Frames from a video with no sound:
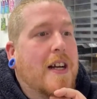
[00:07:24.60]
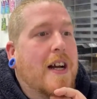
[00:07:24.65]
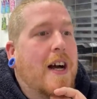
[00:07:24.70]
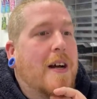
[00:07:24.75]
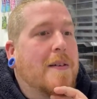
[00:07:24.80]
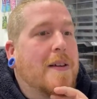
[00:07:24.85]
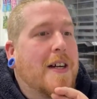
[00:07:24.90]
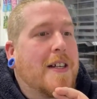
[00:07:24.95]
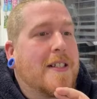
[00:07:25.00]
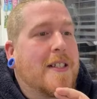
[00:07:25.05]

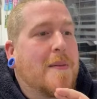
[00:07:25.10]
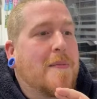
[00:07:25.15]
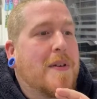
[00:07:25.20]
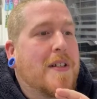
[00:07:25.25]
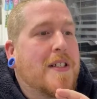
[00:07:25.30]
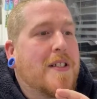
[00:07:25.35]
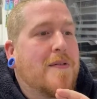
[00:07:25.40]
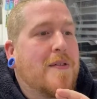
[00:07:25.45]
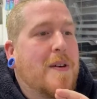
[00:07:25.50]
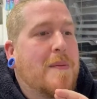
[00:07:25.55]
I'm guys, I
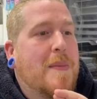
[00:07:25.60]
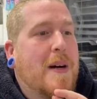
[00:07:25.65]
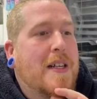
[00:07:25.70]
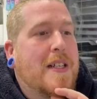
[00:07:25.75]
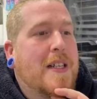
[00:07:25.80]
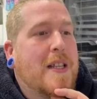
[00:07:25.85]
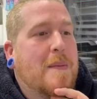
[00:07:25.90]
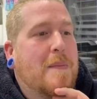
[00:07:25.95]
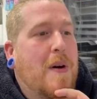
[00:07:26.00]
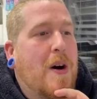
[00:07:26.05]
pressed the wrong button
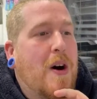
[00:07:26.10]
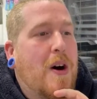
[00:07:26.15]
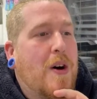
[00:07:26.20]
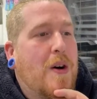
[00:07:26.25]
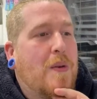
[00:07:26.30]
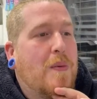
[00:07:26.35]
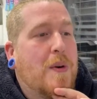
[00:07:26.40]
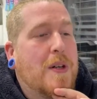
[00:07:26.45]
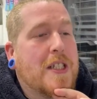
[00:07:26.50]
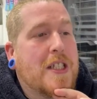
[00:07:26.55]
in the
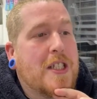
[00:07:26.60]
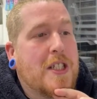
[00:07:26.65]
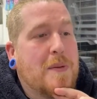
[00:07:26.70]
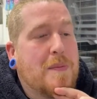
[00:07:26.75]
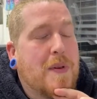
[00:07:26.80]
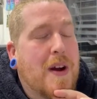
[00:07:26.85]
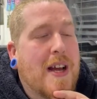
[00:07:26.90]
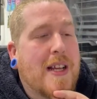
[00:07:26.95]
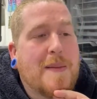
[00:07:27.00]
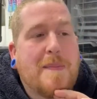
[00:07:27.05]
poll. What did you
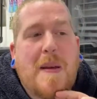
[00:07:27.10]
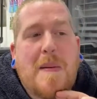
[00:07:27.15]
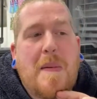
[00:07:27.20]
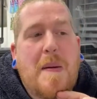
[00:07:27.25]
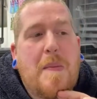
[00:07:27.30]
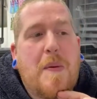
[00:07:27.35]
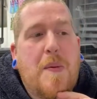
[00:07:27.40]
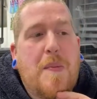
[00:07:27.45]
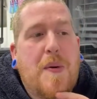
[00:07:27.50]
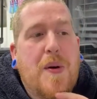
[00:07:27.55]
press? Pee
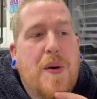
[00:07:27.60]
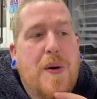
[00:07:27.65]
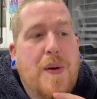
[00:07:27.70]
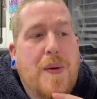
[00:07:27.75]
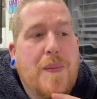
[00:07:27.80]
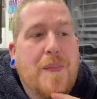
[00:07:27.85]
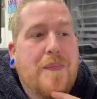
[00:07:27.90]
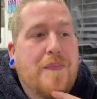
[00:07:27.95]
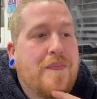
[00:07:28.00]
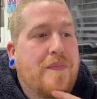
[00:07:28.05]
pee poo poo.
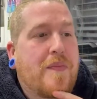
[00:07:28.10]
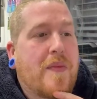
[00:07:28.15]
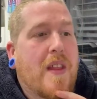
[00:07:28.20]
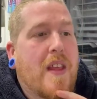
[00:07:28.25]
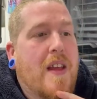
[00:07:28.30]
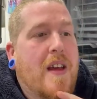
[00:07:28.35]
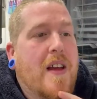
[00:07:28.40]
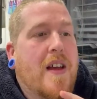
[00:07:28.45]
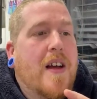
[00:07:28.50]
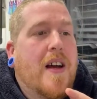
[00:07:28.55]

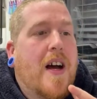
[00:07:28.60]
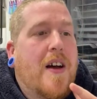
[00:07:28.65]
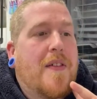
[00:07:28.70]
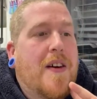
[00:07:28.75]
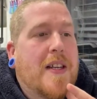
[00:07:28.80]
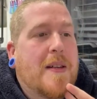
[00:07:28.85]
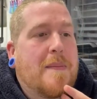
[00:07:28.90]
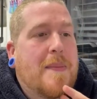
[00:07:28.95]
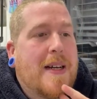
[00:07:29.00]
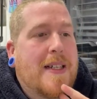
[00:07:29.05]
I've
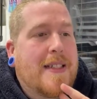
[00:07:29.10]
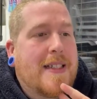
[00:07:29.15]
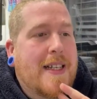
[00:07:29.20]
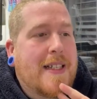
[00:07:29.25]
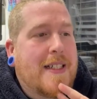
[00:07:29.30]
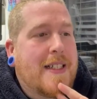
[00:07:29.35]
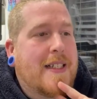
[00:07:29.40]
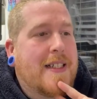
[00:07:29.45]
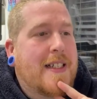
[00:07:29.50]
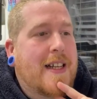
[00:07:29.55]
had a bad day
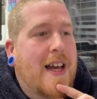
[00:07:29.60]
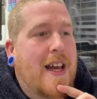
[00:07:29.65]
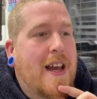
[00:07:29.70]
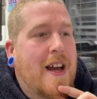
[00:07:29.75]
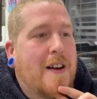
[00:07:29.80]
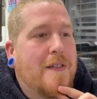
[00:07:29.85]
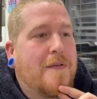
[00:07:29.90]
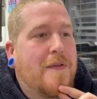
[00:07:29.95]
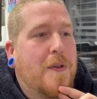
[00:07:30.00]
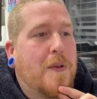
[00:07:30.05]
today.
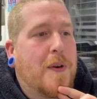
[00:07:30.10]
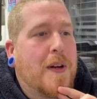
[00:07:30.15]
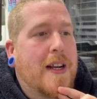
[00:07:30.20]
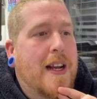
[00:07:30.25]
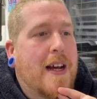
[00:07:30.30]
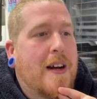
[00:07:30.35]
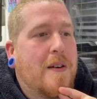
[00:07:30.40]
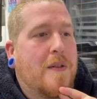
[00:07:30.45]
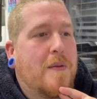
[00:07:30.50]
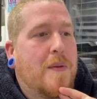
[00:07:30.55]
I've fallen
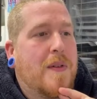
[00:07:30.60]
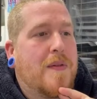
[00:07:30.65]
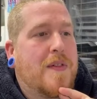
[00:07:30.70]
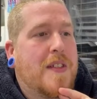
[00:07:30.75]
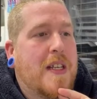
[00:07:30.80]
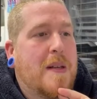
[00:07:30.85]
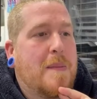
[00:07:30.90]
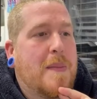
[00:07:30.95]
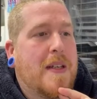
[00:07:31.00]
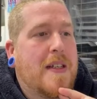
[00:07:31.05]
out with
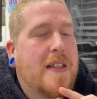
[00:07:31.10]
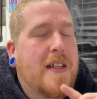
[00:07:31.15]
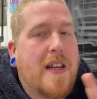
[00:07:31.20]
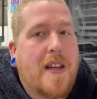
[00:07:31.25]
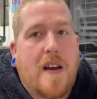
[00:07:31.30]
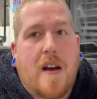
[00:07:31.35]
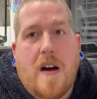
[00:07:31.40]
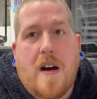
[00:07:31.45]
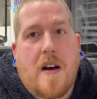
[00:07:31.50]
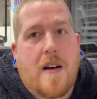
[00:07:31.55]

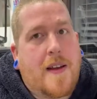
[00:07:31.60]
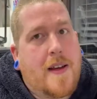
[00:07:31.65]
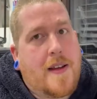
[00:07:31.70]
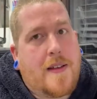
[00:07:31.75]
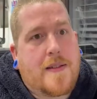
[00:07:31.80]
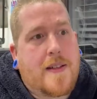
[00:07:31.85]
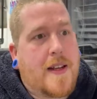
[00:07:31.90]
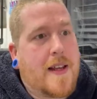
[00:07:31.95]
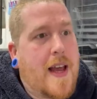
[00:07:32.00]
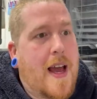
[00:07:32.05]
DPD. Ah, oh,
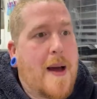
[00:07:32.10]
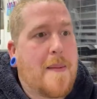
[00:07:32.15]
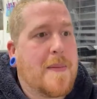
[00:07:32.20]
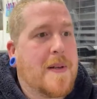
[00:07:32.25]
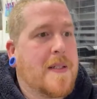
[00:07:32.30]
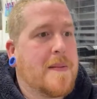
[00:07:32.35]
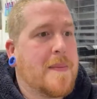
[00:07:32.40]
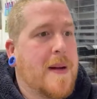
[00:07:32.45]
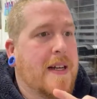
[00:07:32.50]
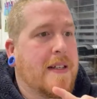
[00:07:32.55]
easily
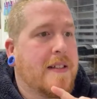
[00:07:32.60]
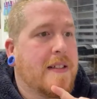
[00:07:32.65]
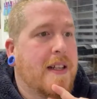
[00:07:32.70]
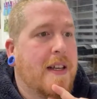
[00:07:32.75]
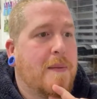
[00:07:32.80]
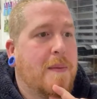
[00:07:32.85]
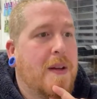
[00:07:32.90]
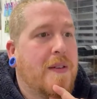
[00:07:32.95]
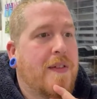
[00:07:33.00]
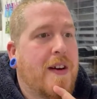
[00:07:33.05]
happened,
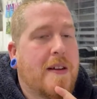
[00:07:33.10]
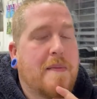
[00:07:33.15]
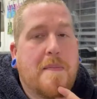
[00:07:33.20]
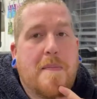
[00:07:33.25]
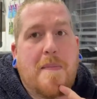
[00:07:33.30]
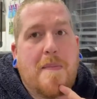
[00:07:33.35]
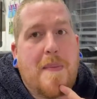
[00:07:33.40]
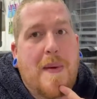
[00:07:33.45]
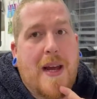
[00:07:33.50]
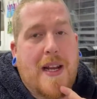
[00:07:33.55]
bestie. We've had
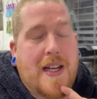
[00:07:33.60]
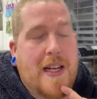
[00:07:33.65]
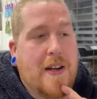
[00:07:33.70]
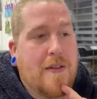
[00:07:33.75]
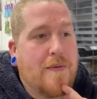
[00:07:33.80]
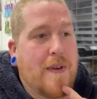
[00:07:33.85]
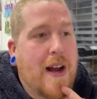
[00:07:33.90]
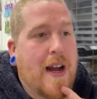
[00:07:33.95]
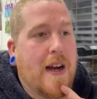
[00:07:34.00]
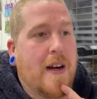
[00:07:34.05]
many a
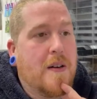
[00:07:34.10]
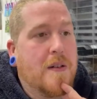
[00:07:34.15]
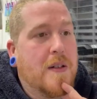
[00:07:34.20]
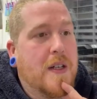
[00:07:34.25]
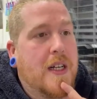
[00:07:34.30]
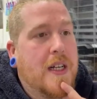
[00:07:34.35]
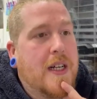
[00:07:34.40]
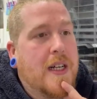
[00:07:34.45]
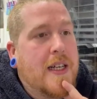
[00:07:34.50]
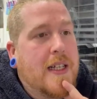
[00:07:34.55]
row.
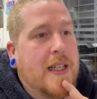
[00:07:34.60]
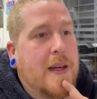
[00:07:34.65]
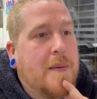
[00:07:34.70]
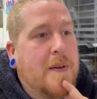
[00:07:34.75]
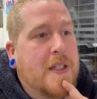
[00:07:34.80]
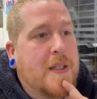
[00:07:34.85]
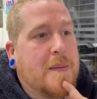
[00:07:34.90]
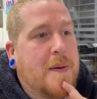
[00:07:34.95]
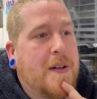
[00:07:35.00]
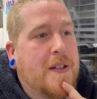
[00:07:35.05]
They were
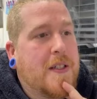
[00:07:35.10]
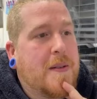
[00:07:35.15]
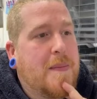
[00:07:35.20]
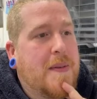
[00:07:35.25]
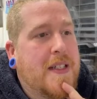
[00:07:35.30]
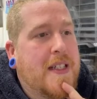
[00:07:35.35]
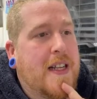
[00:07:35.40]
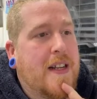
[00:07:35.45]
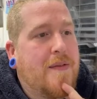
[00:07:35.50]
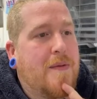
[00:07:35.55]
supposed to
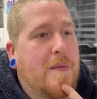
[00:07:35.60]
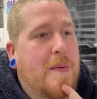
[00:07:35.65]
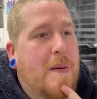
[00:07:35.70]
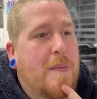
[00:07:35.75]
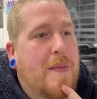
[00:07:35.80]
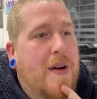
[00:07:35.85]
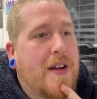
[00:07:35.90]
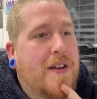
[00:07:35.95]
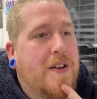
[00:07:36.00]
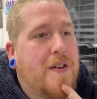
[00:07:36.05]
be delivering my
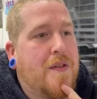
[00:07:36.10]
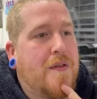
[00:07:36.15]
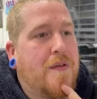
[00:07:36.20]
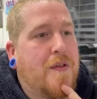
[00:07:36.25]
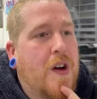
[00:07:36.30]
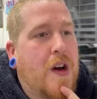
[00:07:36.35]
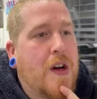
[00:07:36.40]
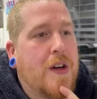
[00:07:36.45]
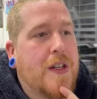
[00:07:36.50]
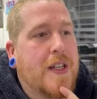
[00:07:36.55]
brand new
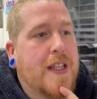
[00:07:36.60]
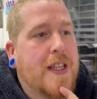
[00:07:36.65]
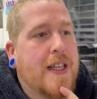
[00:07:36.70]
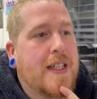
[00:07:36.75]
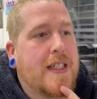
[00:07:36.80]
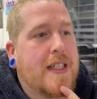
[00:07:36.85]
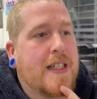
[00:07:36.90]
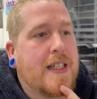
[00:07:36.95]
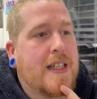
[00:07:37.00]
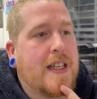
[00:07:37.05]
phone and they
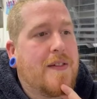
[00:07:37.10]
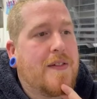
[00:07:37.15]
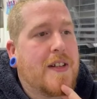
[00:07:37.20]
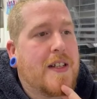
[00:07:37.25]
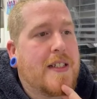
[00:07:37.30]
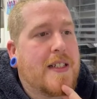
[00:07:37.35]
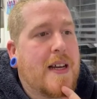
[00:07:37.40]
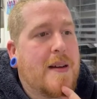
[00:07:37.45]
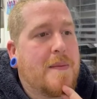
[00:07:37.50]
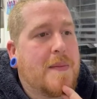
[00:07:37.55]
didn't even
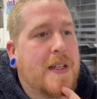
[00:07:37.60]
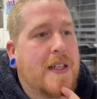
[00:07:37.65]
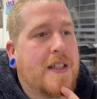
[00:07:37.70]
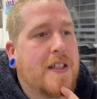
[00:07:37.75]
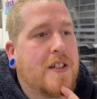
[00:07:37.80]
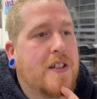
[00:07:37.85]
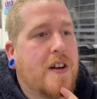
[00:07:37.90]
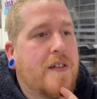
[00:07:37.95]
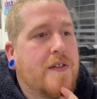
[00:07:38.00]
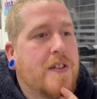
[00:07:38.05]
attempt it.
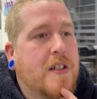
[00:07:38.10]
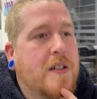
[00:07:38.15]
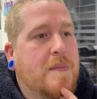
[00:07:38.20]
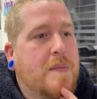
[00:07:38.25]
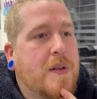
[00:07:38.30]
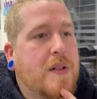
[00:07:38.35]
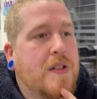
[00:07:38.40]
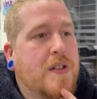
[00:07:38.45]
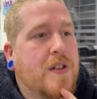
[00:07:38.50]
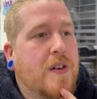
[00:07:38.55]
The driver just
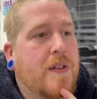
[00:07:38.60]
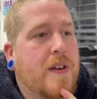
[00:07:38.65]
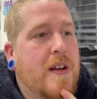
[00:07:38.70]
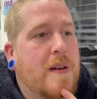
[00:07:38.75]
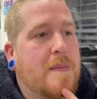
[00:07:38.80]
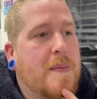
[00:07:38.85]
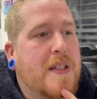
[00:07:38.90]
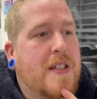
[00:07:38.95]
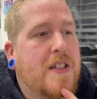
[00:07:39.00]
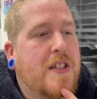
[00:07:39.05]
put sorry I
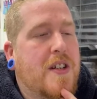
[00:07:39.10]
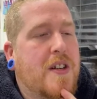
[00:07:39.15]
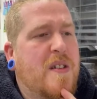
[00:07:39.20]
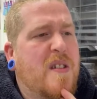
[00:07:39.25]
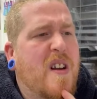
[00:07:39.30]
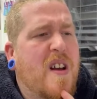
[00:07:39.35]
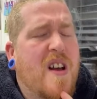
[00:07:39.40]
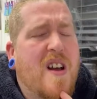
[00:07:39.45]
missed you.